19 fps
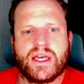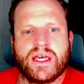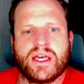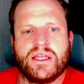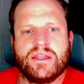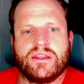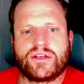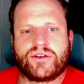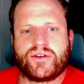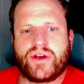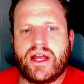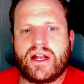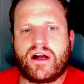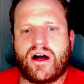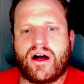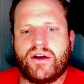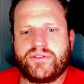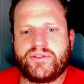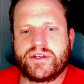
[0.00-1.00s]
the grant
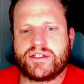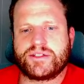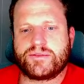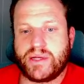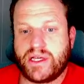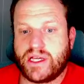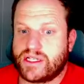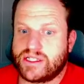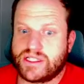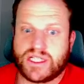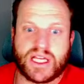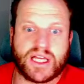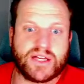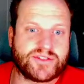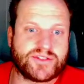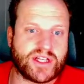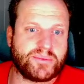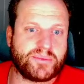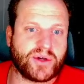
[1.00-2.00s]
office, because it
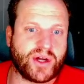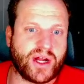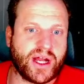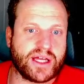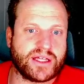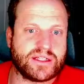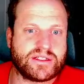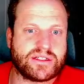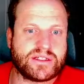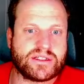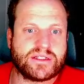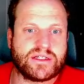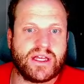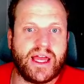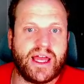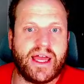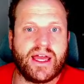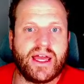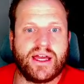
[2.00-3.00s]
gives upgrades,
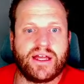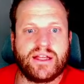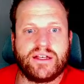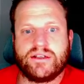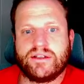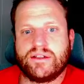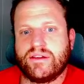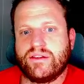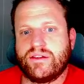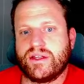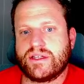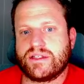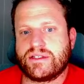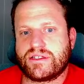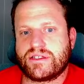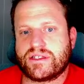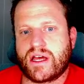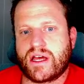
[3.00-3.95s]
and this